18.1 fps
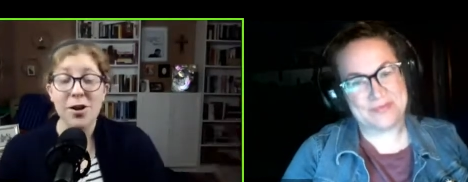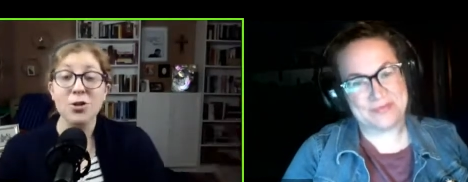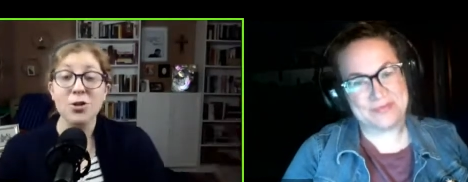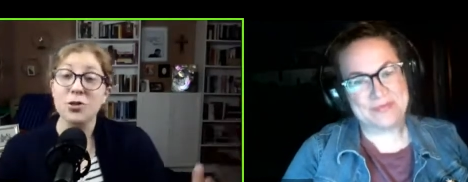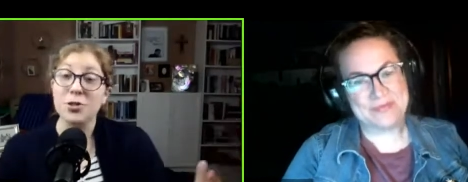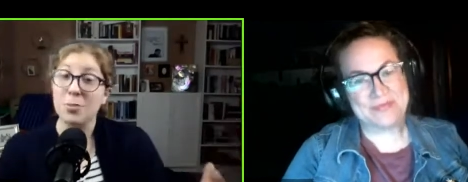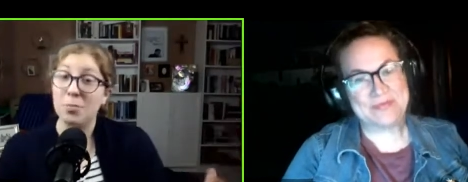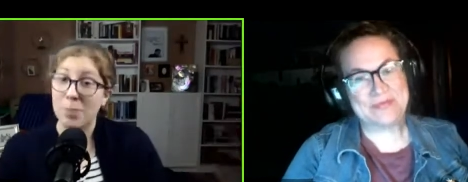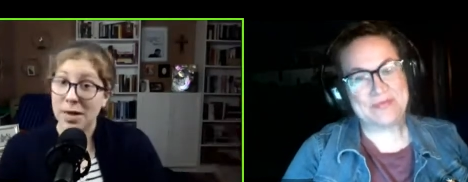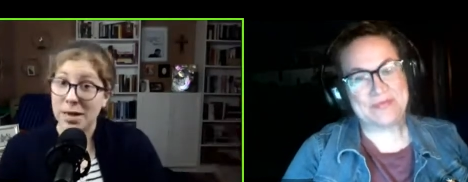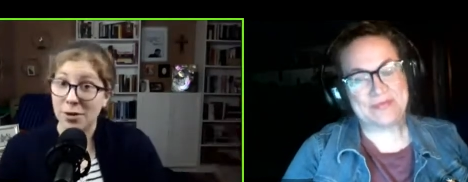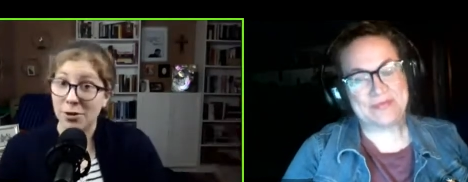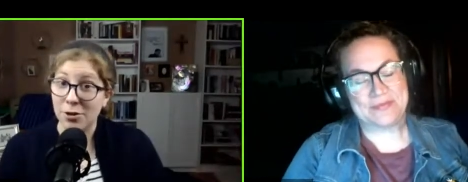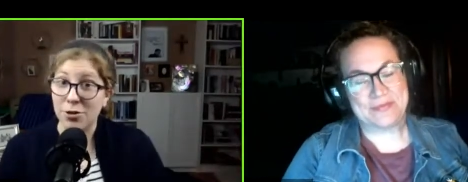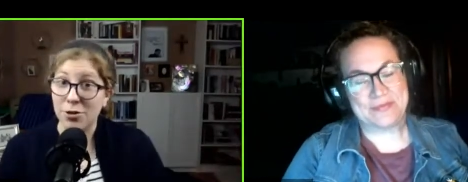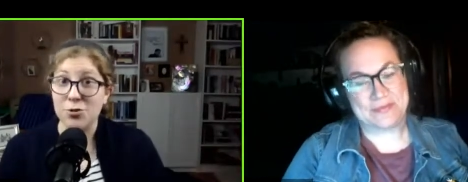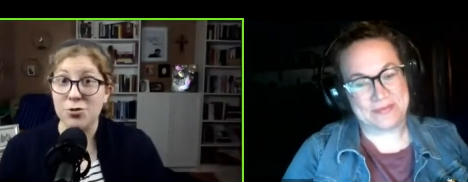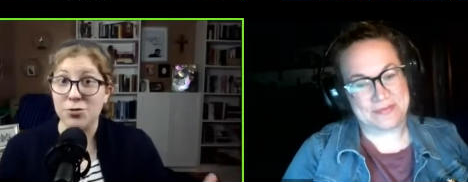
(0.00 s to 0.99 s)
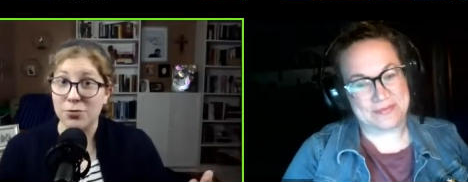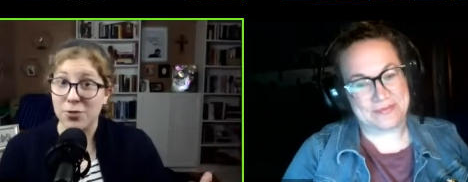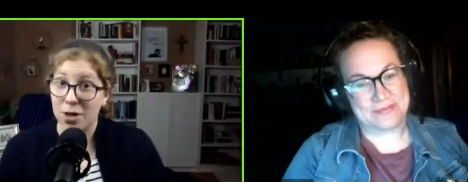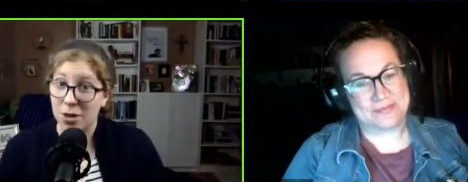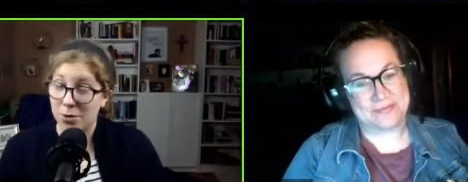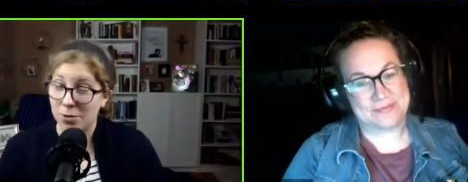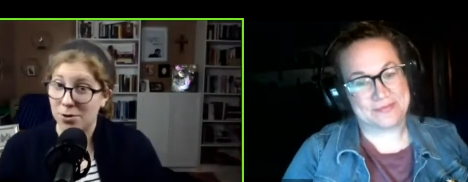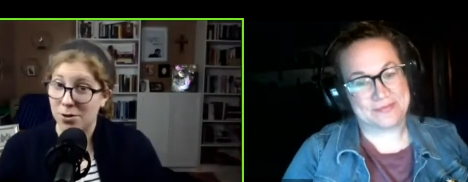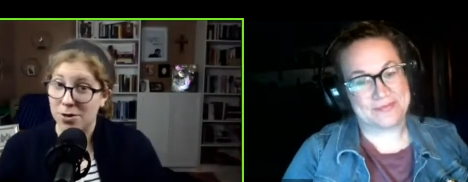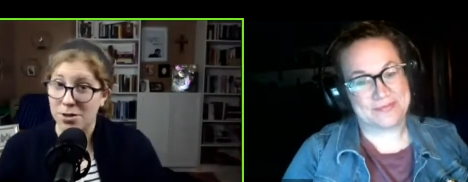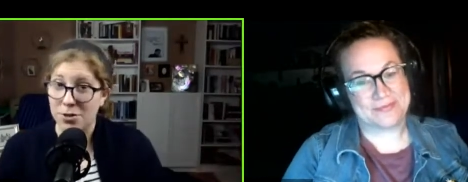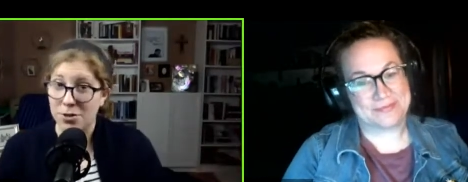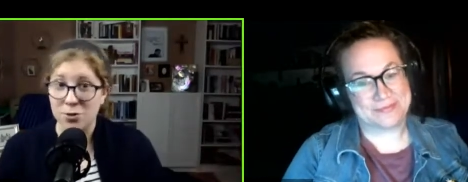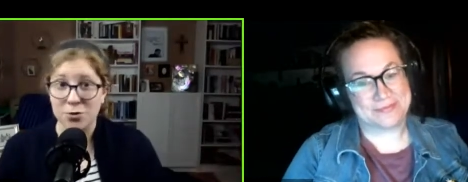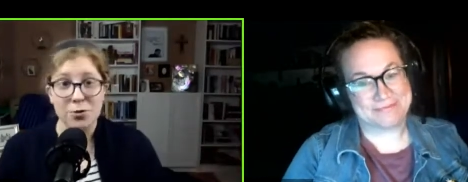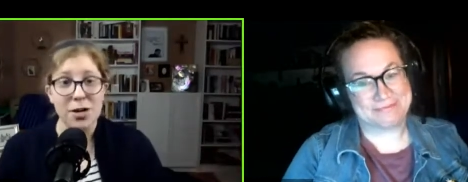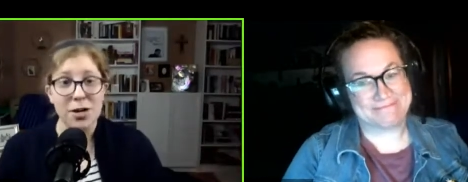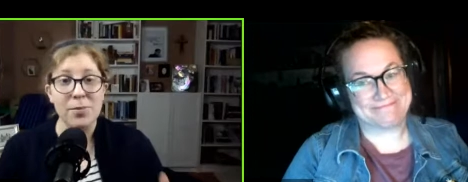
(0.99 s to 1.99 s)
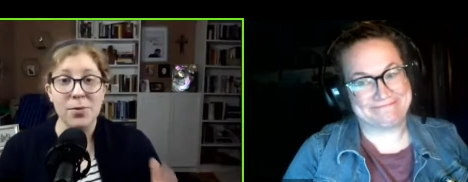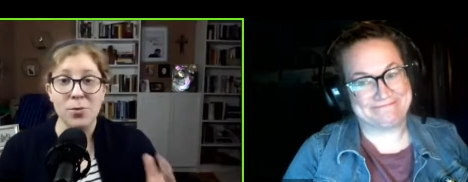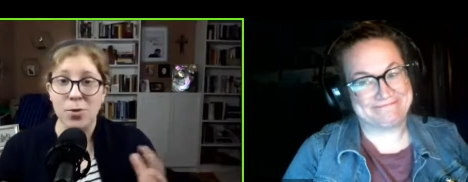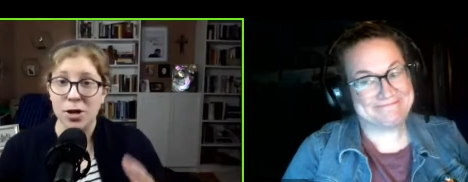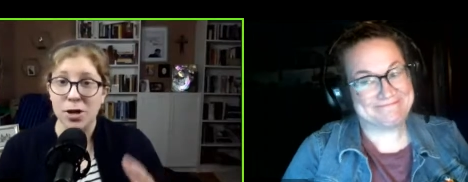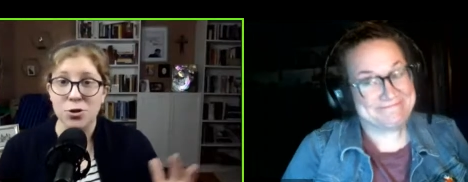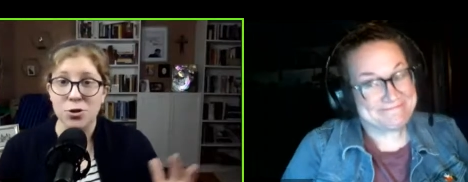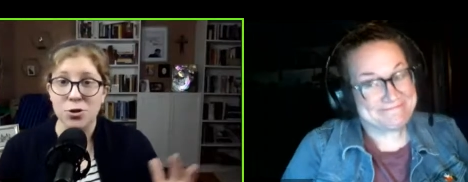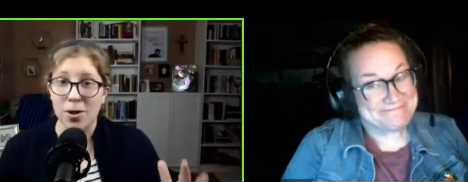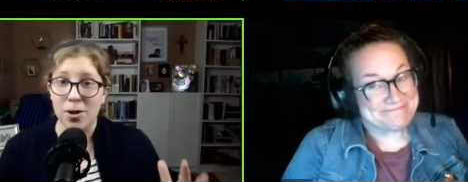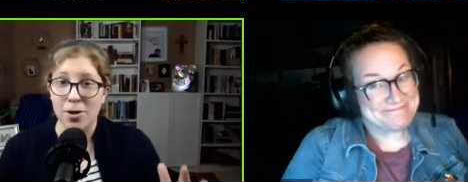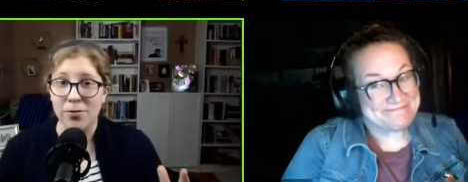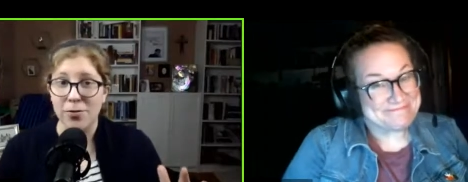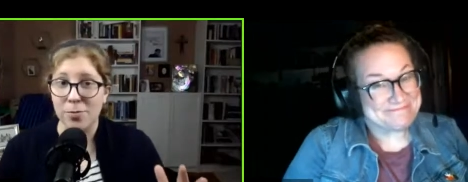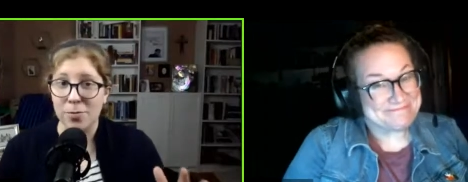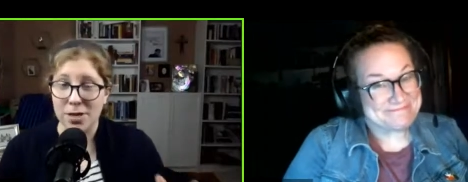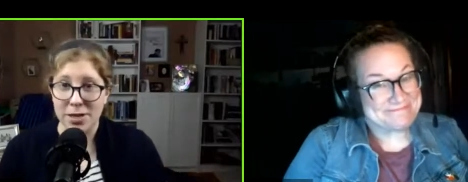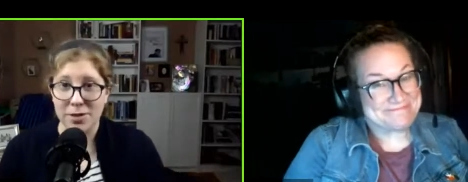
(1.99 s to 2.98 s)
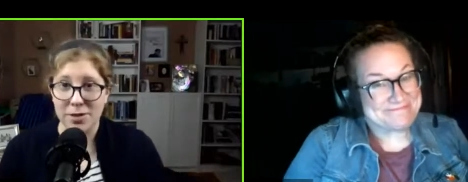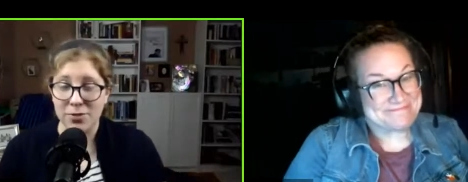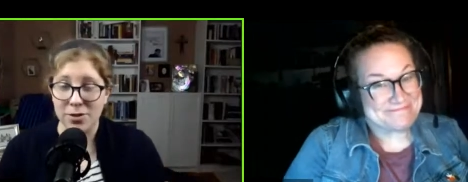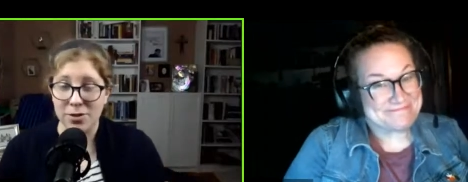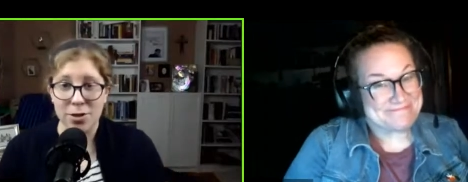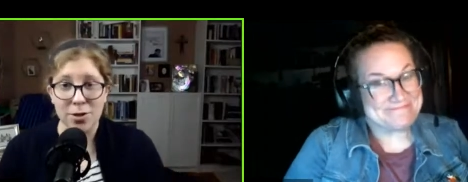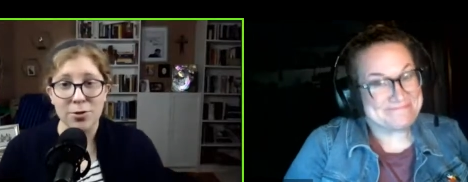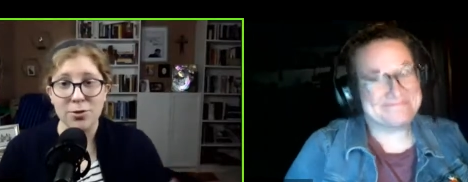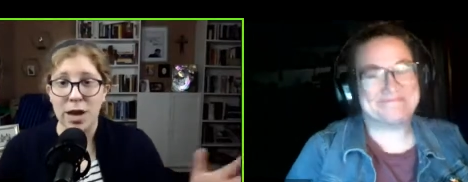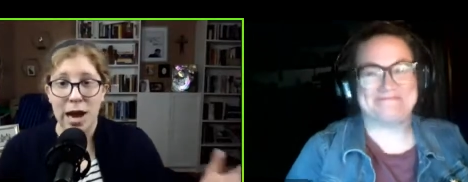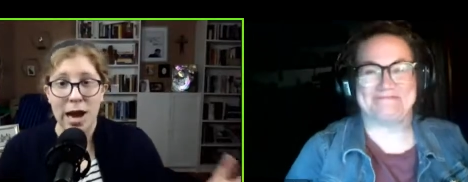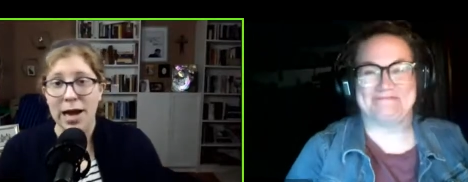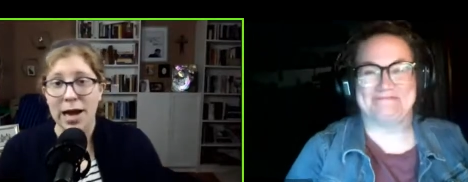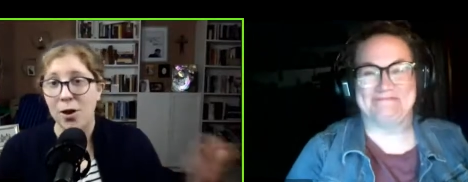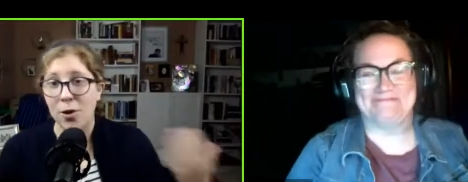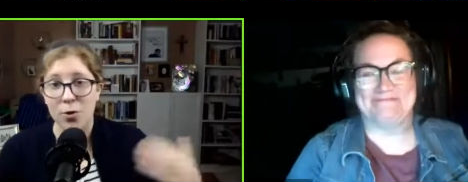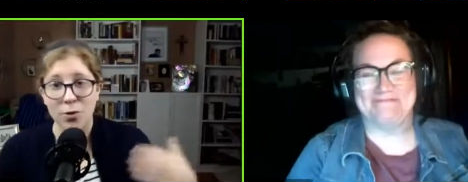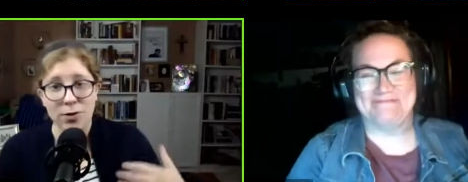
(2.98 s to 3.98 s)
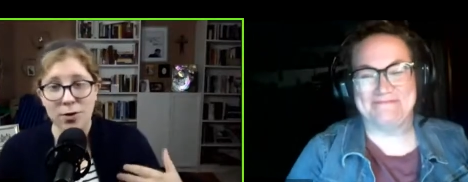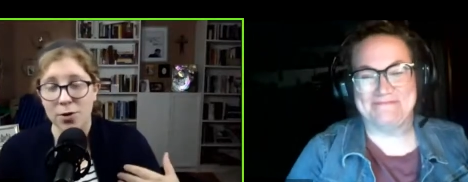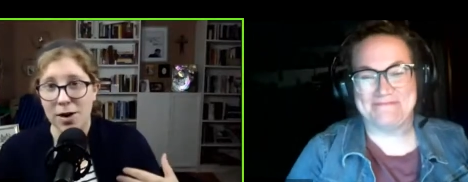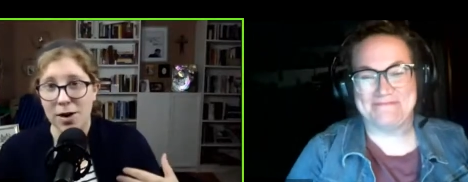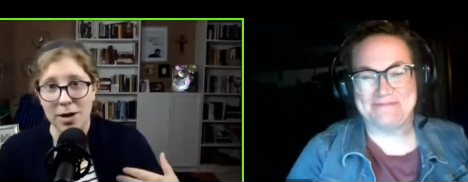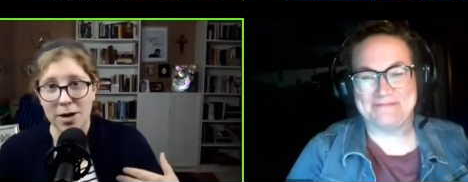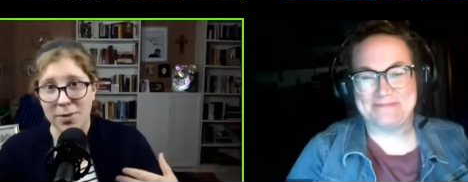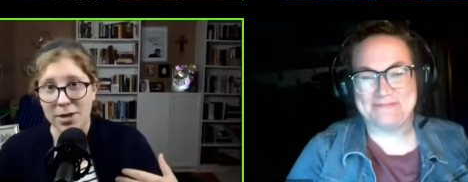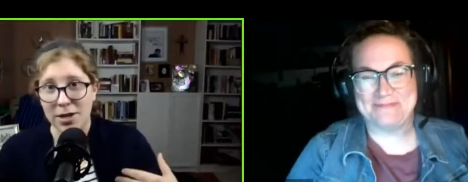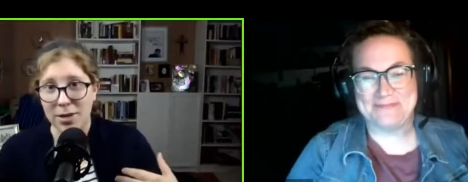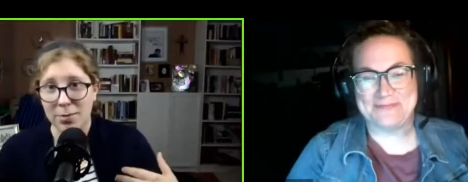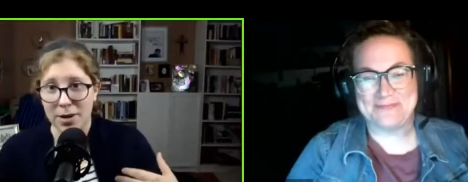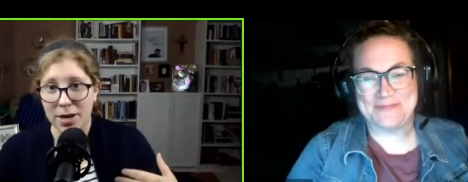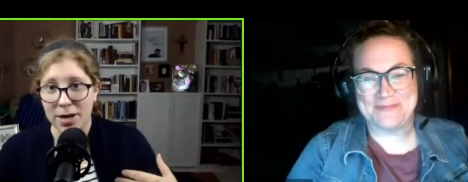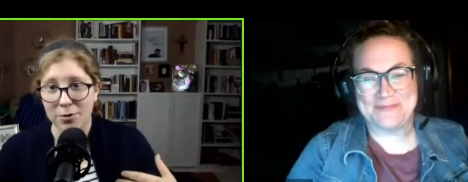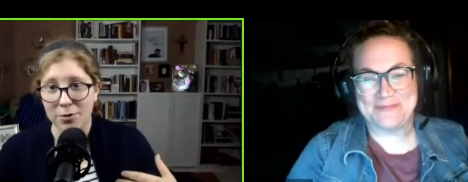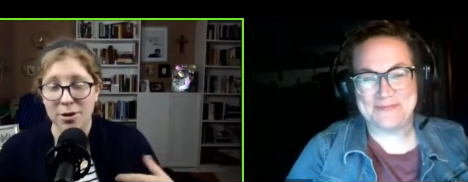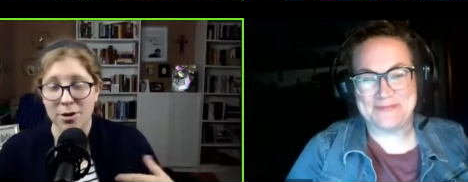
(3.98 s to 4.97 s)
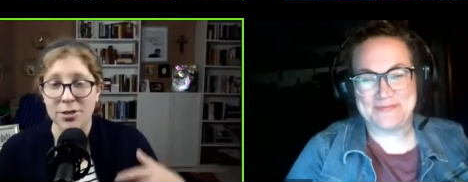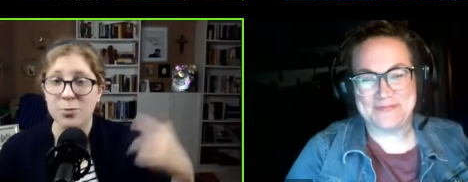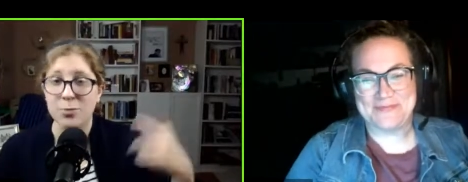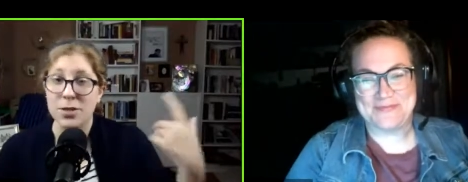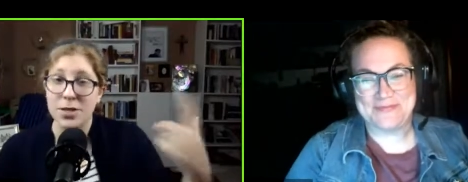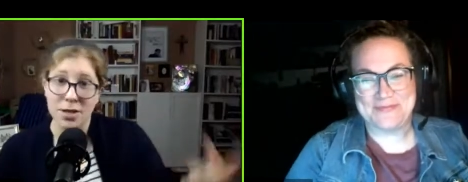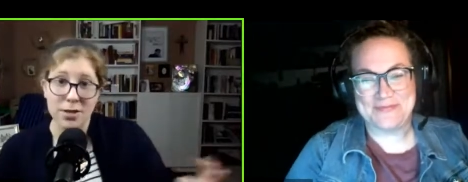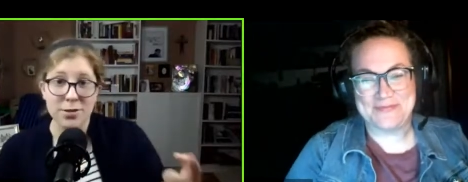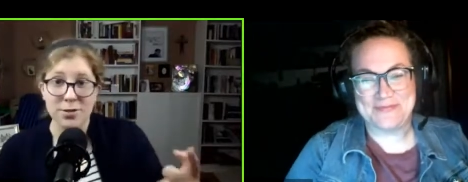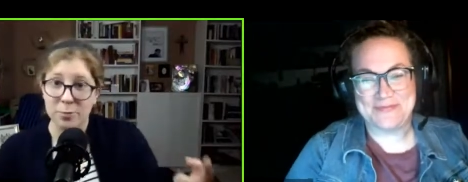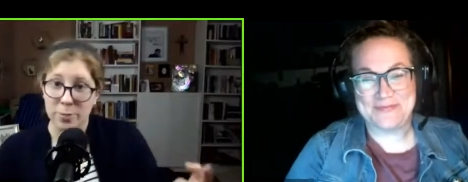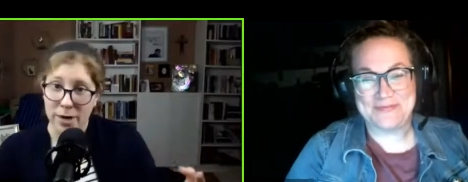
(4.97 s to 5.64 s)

Speaker 1: She's a baker. You should follow her on Instagram and watch all of her baking videos. I only know how to make a pie crust because of